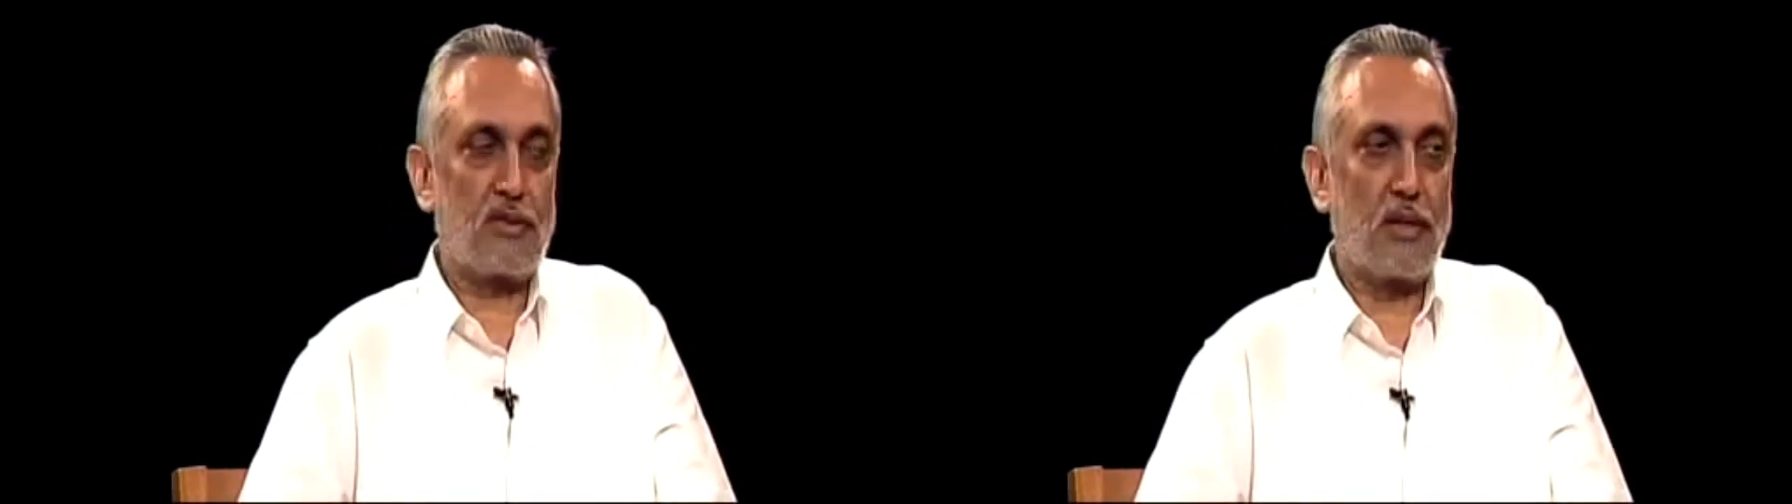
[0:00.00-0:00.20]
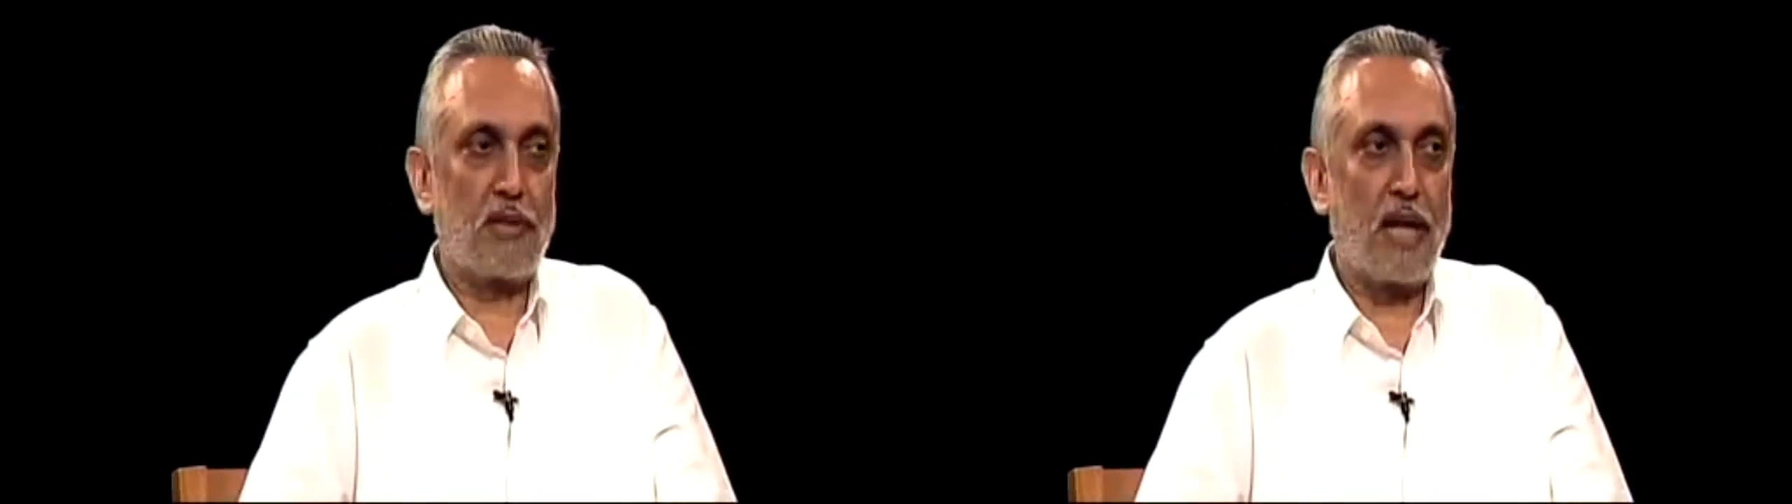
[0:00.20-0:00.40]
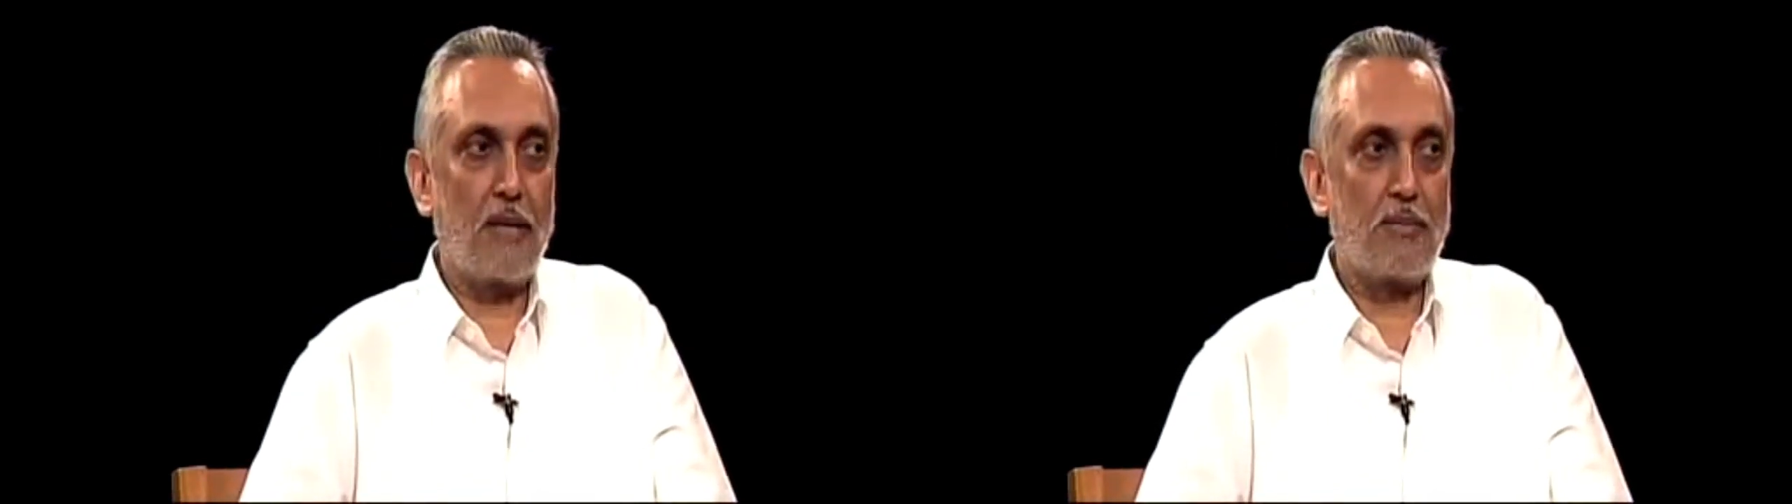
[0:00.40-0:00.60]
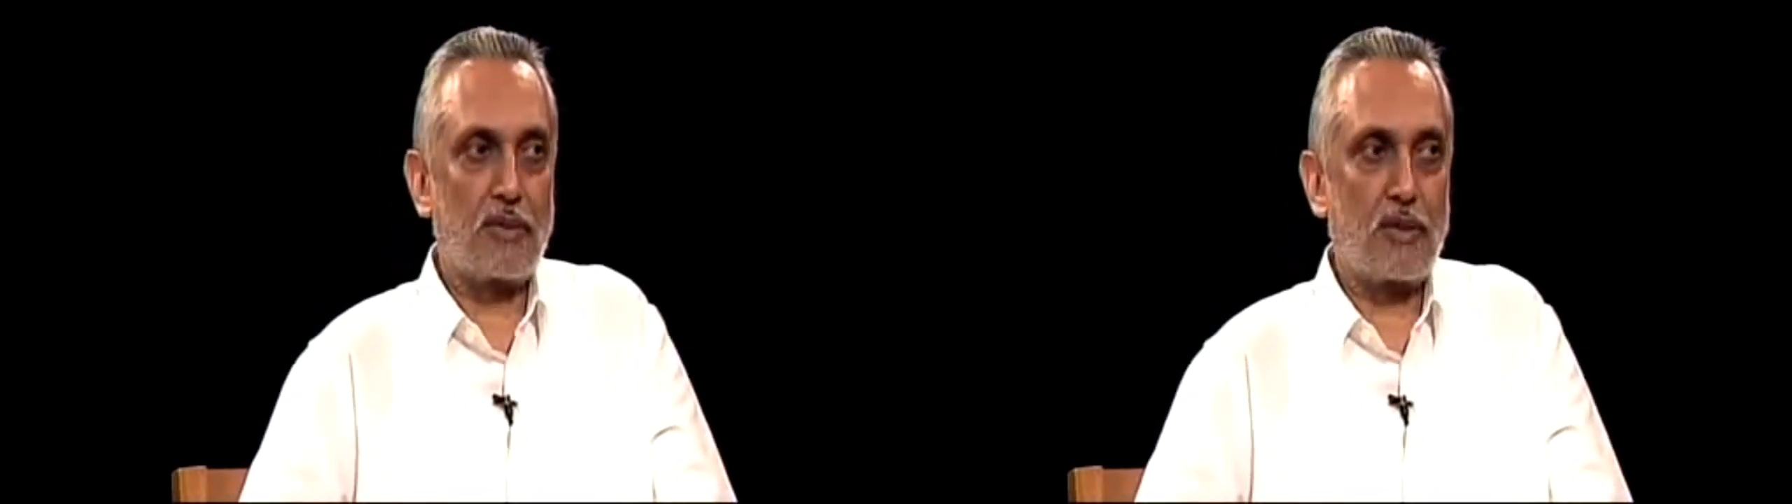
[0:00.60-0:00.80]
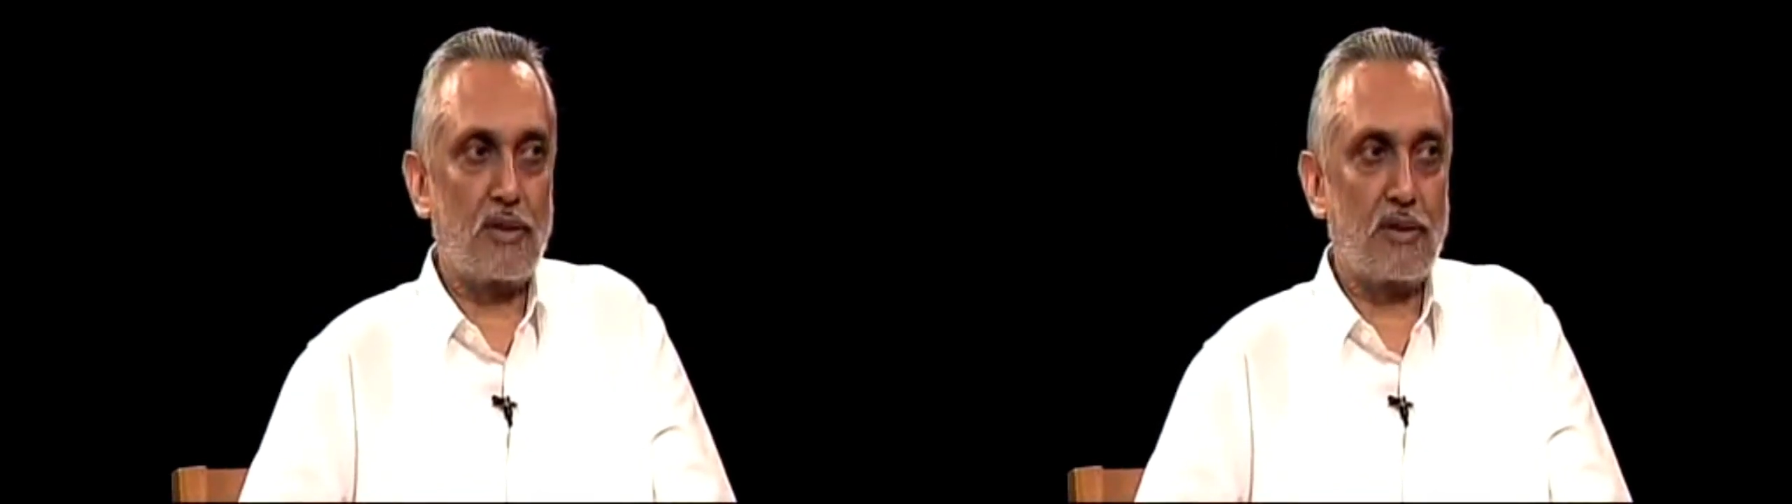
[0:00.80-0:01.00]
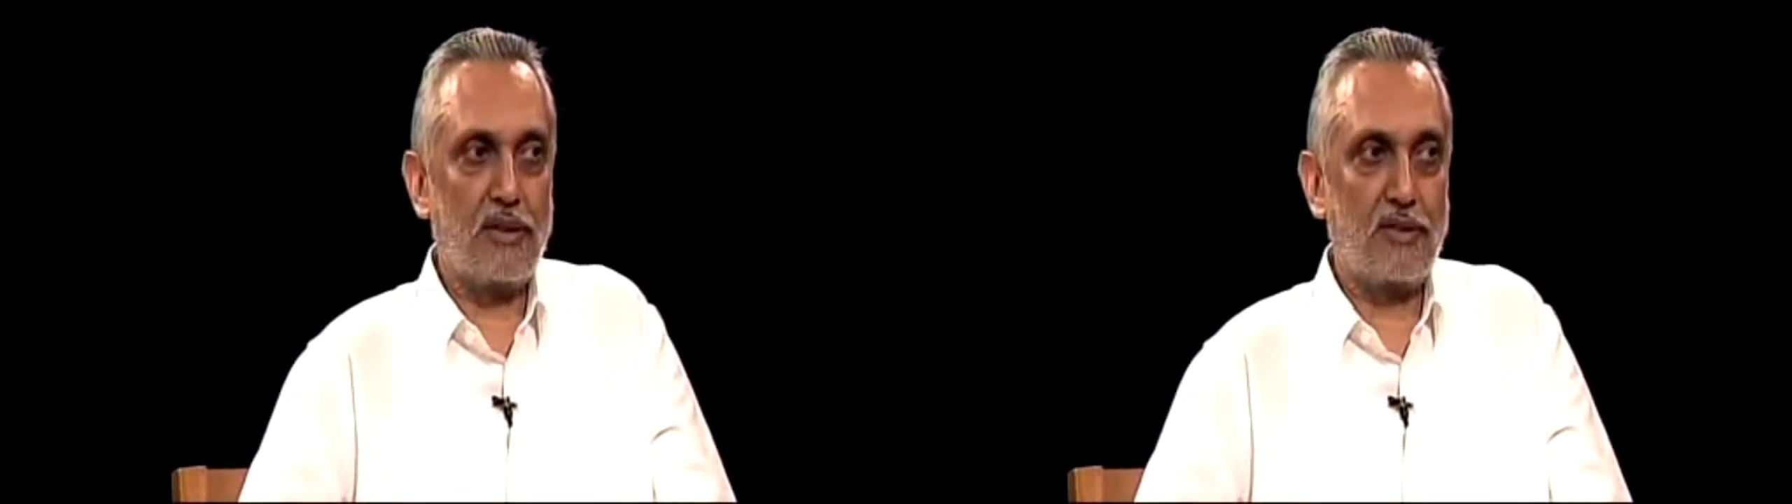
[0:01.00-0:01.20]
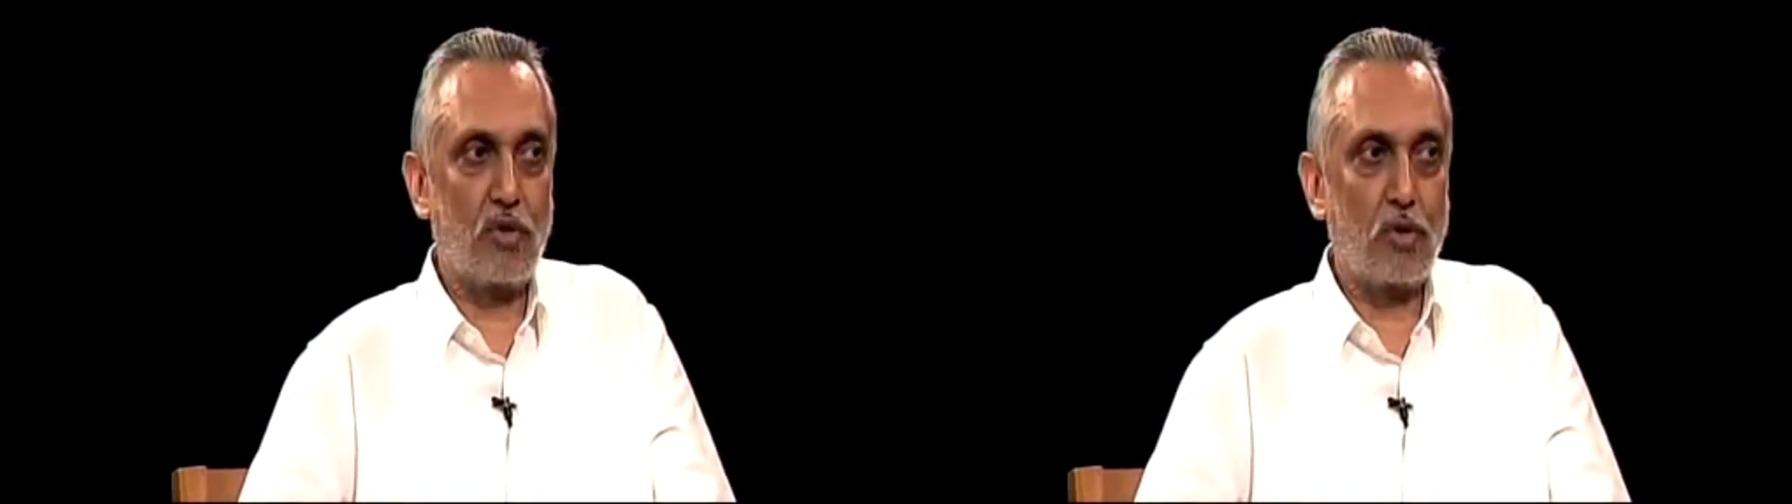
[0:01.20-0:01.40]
Sometimes it